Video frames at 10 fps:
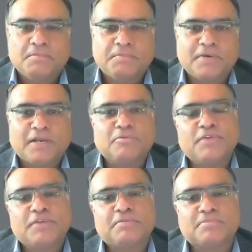People are
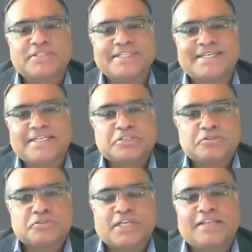moving from the cities
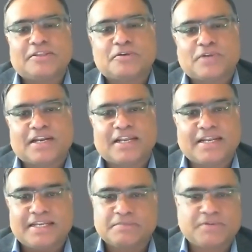to stay in the rural
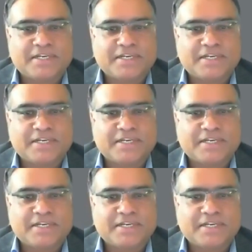areas.